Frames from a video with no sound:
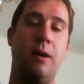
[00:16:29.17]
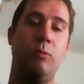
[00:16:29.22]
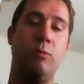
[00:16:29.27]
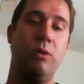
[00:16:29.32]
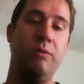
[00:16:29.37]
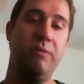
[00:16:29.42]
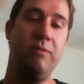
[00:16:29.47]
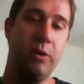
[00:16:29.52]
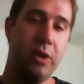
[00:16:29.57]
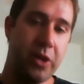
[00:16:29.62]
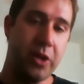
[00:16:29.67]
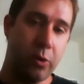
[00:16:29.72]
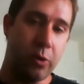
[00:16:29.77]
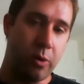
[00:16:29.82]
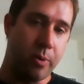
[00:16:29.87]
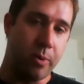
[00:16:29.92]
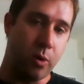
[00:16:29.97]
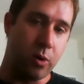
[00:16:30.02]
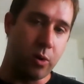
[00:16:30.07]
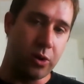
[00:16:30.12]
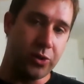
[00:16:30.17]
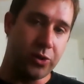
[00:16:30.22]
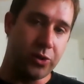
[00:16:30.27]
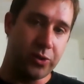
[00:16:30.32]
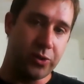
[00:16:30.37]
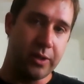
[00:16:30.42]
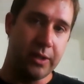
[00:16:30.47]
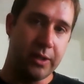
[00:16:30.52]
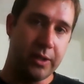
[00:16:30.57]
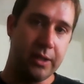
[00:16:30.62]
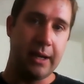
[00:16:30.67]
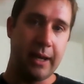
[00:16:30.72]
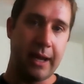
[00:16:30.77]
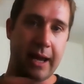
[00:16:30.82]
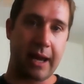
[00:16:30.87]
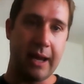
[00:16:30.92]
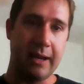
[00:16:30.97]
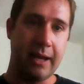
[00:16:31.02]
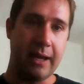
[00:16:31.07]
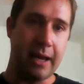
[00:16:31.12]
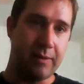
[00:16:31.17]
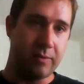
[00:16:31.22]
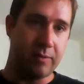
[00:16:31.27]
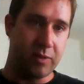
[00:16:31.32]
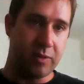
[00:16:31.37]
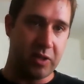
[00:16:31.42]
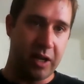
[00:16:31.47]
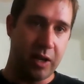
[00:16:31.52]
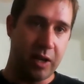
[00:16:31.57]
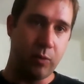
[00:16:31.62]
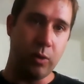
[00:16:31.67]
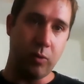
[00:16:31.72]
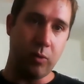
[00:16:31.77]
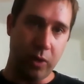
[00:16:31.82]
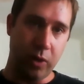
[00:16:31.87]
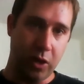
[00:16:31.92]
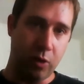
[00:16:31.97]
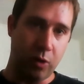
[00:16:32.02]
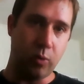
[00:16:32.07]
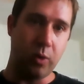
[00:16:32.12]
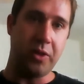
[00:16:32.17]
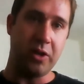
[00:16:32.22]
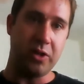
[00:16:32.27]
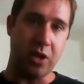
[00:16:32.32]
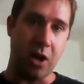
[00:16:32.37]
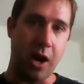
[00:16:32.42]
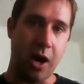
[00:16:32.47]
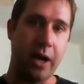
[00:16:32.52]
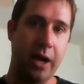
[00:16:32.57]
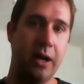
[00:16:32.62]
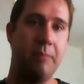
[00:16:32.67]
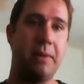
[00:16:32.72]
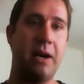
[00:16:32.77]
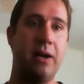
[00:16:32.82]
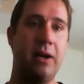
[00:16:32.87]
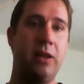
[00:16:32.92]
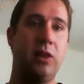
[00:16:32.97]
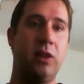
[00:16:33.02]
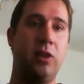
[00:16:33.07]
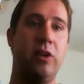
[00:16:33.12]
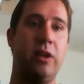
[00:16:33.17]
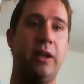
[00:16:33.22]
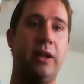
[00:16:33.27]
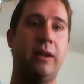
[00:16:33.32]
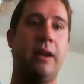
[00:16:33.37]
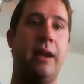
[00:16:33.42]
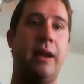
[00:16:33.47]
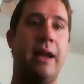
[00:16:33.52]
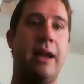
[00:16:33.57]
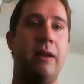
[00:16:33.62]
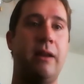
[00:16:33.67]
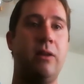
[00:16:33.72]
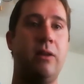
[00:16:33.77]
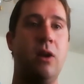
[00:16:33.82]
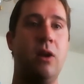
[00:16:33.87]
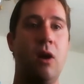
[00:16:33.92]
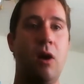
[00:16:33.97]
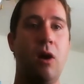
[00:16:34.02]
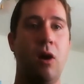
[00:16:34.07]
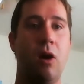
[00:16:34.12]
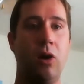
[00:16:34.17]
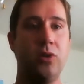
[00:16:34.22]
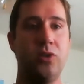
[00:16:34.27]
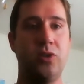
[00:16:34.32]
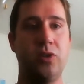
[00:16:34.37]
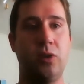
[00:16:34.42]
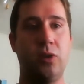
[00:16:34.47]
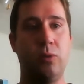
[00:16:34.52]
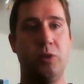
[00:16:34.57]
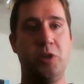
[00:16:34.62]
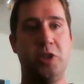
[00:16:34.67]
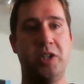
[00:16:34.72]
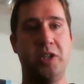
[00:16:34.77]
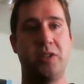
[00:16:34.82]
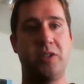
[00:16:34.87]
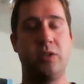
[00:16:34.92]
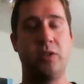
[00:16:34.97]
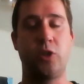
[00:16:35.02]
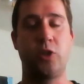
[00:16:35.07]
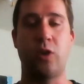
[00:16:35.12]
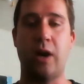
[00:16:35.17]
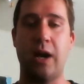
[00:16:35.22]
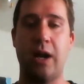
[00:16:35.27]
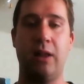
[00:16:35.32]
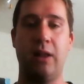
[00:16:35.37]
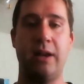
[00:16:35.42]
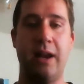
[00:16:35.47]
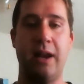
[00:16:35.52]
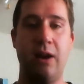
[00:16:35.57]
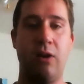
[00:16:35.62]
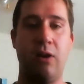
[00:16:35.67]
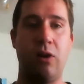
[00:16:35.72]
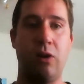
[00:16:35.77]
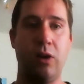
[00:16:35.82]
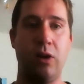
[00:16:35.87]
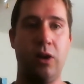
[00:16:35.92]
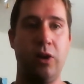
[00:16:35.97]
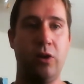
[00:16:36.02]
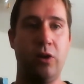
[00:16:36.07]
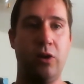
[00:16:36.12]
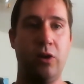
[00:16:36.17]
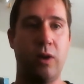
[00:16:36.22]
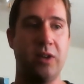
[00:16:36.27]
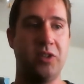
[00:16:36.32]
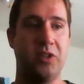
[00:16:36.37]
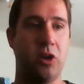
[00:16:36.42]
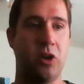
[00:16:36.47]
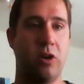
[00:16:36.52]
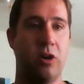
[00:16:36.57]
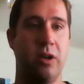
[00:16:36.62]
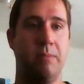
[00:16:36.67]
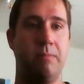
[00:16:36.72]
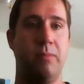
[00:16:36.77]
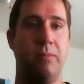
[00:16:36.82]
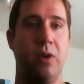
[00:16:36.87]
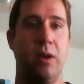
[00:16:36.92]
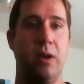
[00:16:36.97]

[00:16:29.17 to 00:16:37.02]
reviewing their reports, and seeing what they're talking about and learning, and also just trial and error. I started